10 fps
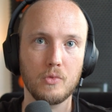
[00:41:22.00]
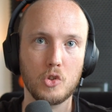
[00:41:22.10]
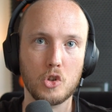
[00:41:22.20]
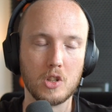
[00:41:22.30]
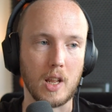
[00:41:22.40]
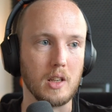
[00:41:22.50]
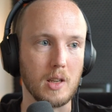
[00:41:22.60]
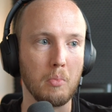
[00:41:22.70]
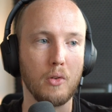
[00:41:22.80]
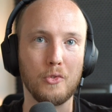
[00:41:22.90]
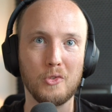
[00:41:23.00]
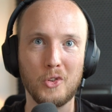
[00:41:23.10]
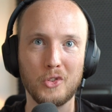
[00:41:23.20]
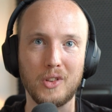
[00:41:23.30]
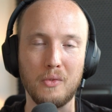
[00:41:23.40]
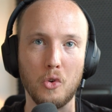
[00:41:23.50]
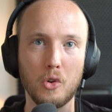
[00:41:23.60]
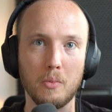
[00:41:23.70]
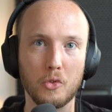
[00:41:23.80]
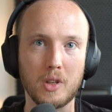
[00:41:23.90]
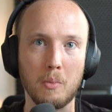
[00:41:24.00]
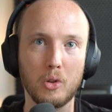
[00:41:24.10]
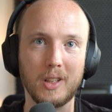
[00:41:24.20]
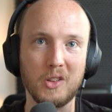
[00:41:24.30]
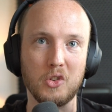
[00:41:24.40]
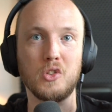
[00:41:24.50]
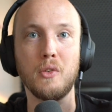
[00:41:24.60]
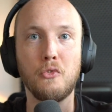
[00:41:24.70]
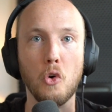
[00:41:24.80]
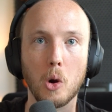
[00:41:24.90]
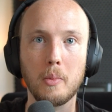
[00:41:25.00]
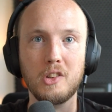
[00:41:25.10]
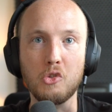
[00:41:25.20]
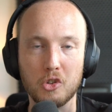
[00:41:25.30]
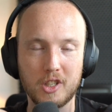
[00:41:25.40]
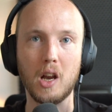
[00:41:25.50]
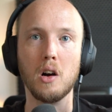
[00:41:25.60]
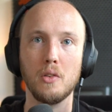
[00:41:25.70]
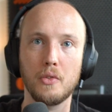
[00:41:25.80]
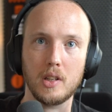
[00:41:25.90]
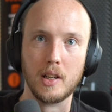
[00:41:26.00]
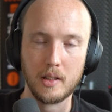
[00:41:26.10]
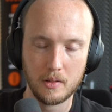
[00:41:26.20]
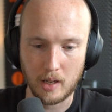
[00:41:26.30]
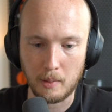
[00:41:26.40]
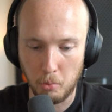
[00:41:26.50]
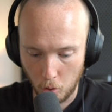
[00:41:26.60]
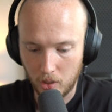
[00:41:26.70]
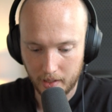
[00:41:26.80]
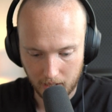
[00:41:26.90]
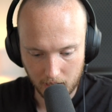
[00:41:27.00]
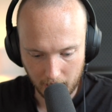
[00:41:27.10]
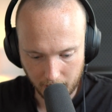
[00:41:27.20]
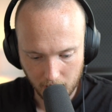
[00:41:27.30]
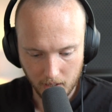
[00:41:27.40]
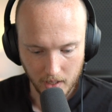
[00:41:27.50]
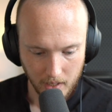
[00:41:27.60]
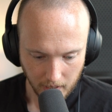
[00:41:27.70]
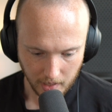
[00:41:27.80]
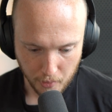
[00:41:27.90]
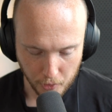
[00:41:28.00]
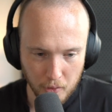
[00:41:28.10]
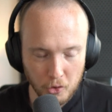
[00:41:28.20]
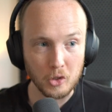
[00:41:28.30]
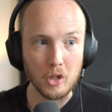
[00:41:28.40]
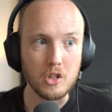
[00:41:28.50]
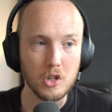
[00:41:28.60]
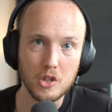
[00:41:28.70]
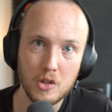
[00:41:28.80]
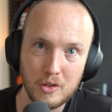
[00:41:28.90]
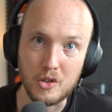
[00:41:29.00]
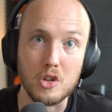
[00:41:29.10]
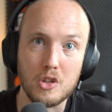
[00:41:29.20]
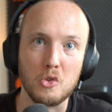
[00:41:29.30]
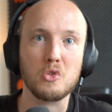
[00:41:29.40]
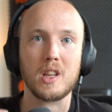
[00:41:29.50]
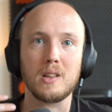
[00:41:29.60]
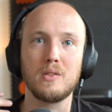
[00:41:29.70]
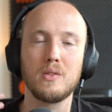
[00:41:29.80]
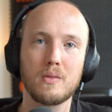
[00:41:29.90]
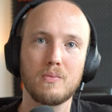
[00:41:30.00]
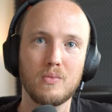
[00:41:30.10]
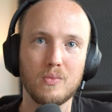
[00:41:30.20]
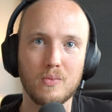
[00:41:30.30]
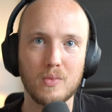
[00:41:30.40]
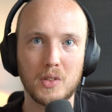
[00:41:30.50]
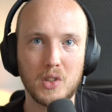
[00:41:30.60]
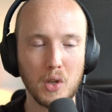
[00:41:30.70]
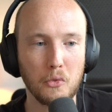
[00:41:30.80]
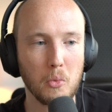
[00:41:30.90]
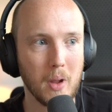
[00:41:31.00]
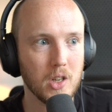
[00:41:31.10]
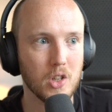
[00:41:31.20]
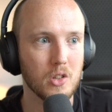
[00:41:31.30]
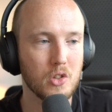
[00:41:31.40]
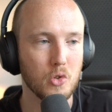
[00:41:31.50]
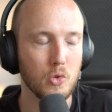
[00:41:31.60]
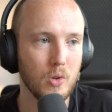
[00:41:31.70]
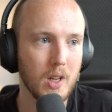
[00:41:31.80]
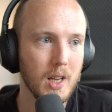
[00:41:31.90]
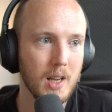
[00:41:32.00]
just a simple velocity volume, for example, and then just deform it yourself and like pull in it. Like even if you're not just using deformations to